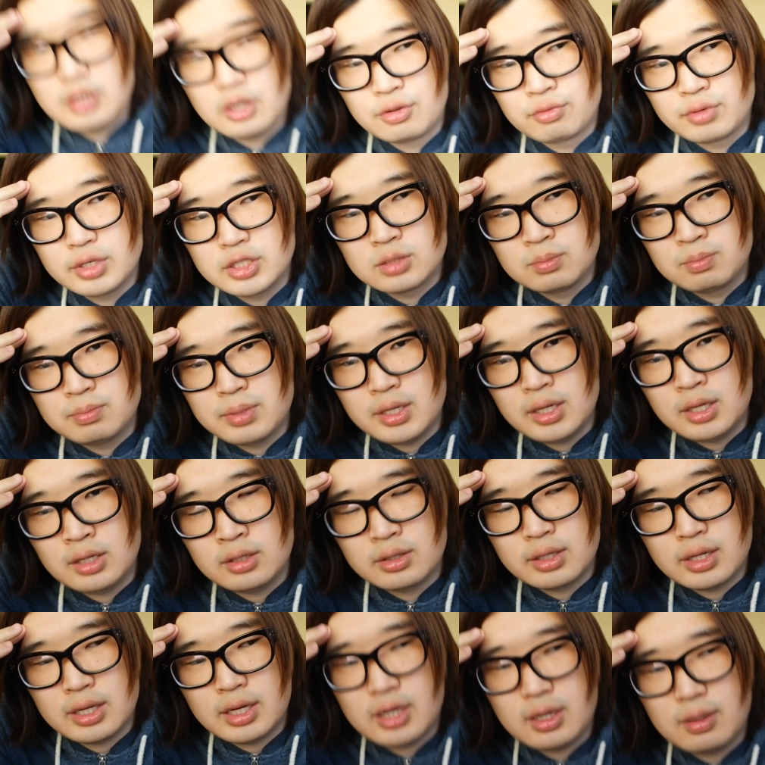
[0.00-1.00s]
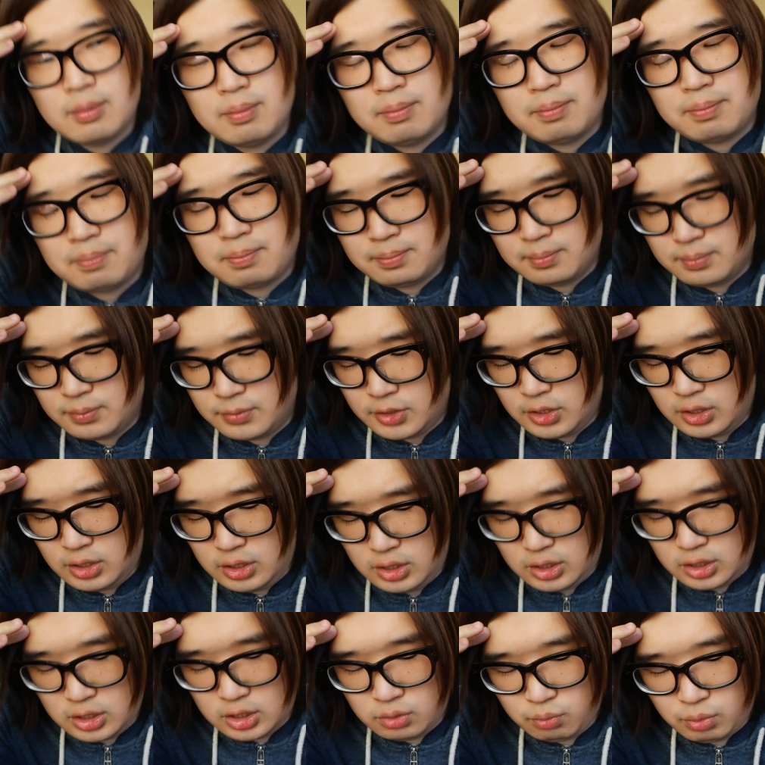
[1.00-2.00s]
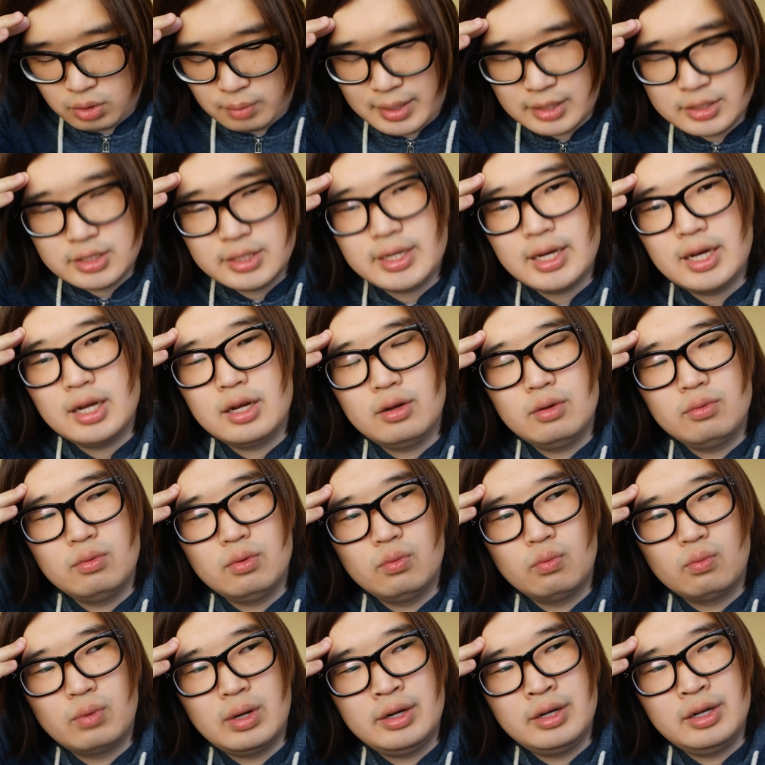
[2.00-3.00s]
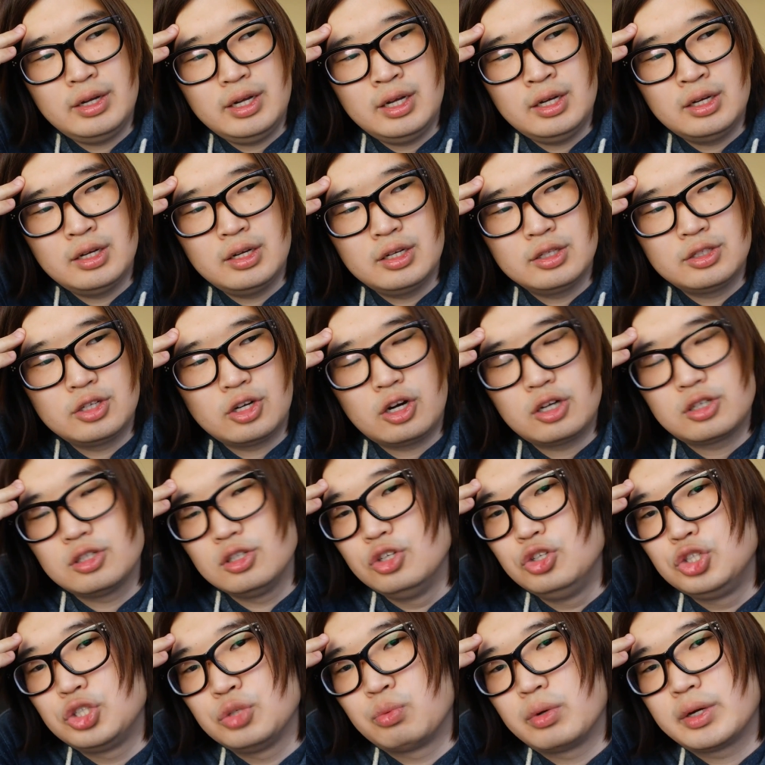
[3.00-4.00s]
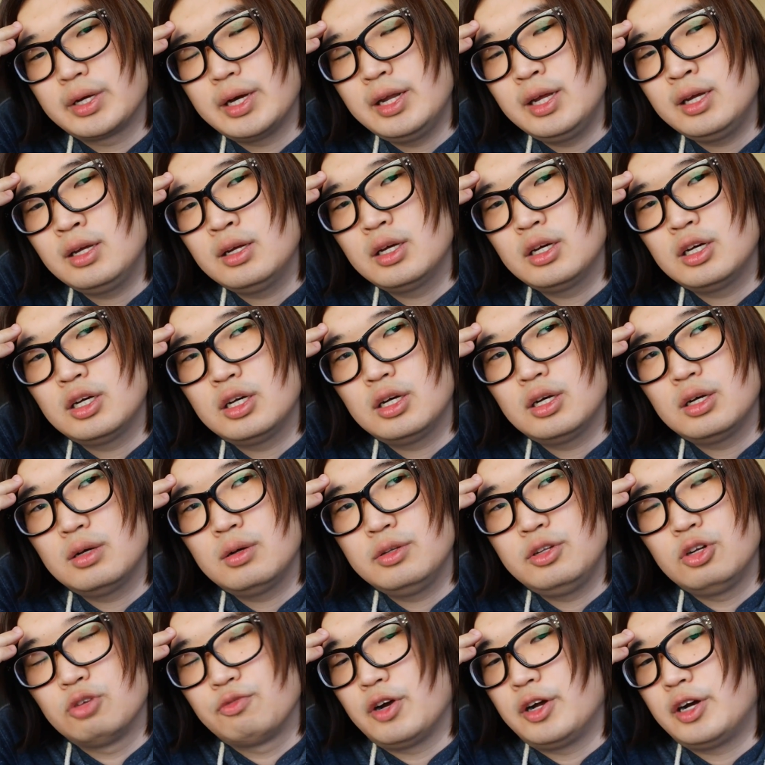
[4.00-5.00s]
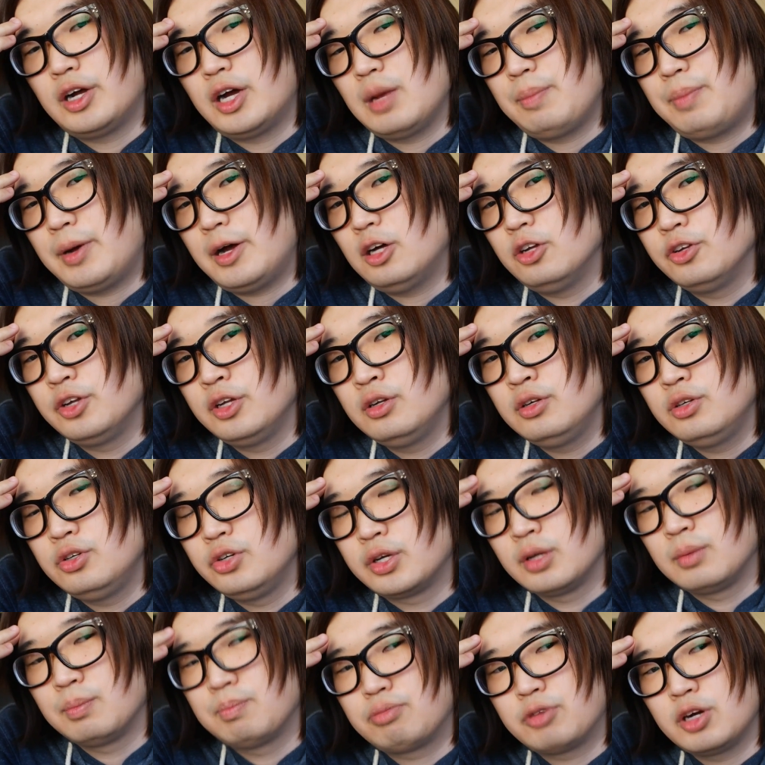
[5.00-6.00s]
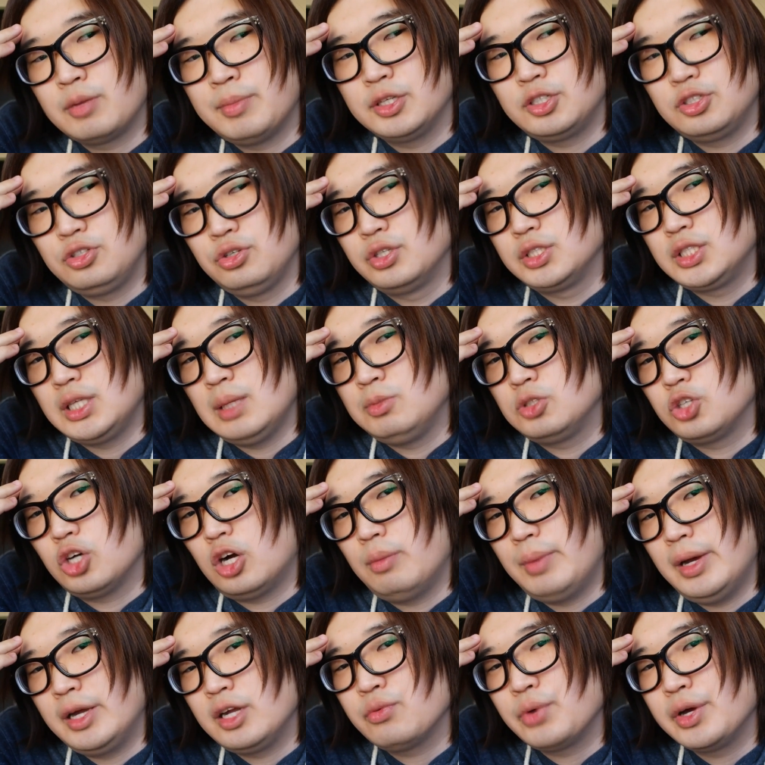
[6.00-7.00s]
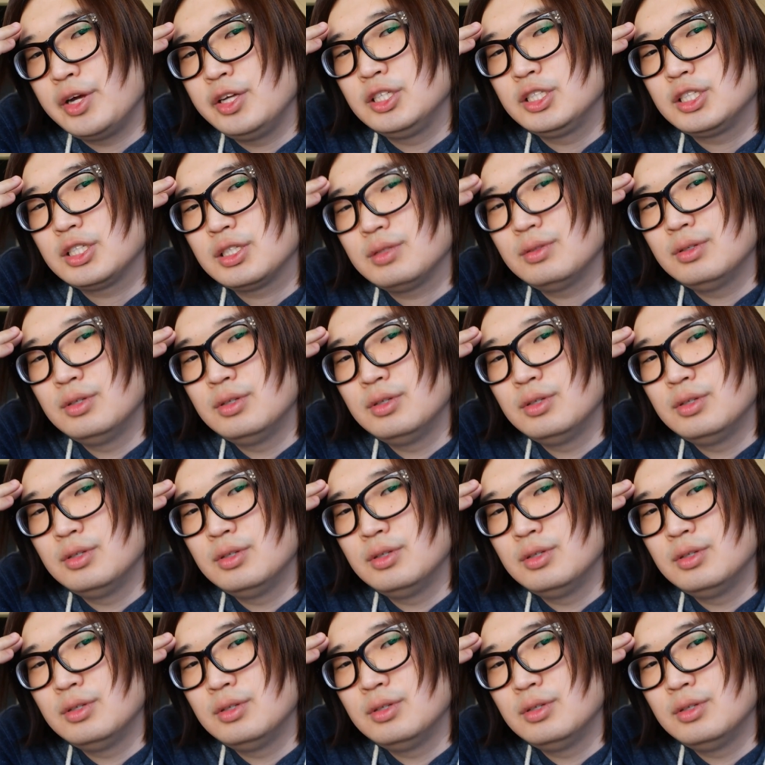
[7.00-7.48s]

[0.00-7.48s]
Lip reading: other reason being that we're about to get, in a Dark Illusion, we're getting Nirvana High Paladin, who can pretty much do the same job anyways.